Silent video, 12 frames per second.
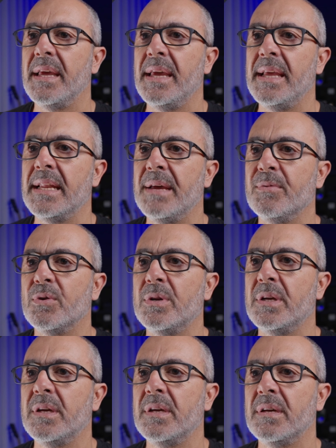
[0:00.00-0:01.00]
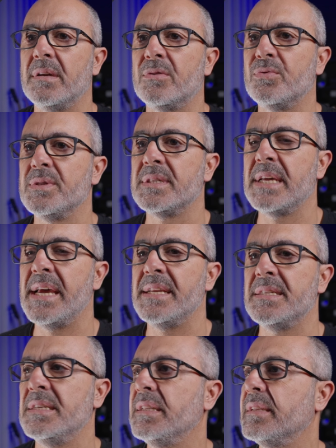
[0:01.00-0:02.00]
And I'm going to
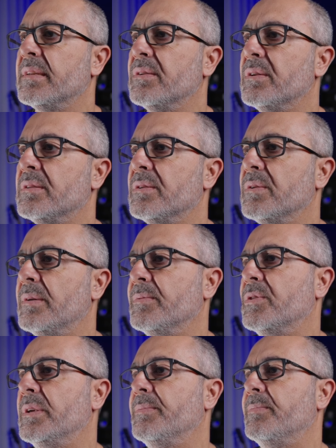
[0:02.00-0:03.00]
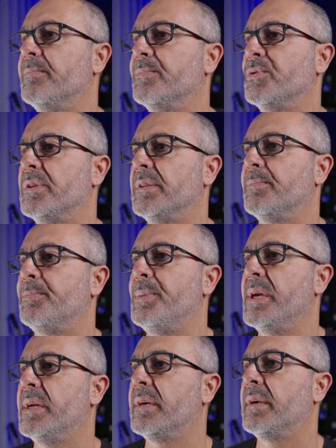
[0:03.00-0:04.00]
resize it. Also, I'm going to put it
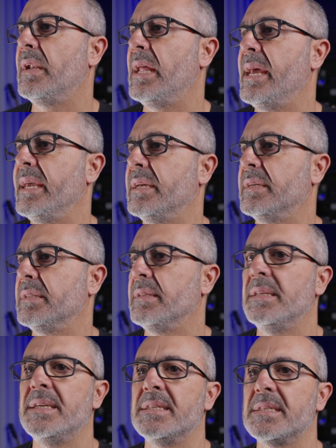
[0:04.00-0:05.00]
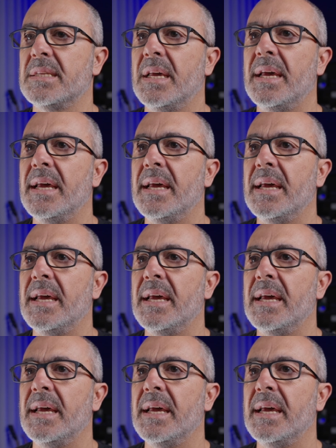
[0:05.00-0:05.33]
bigger like this.